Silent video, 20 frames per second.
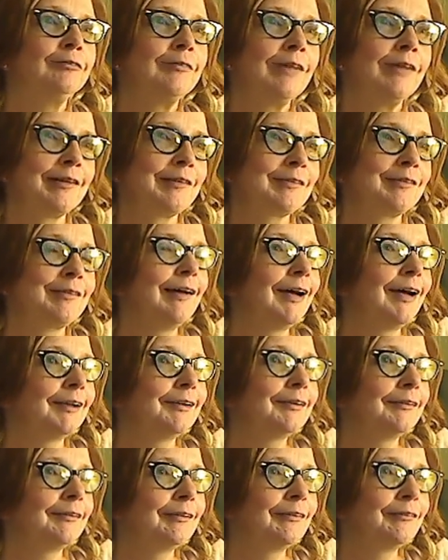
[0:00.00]
is not
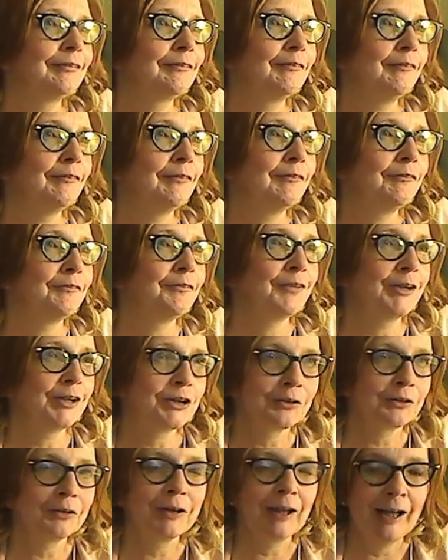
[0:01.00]

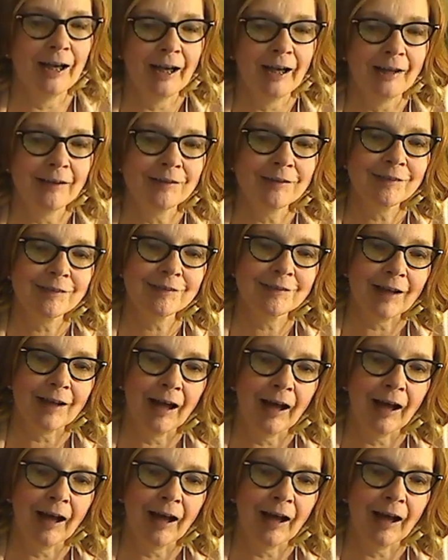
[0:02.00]
visualized.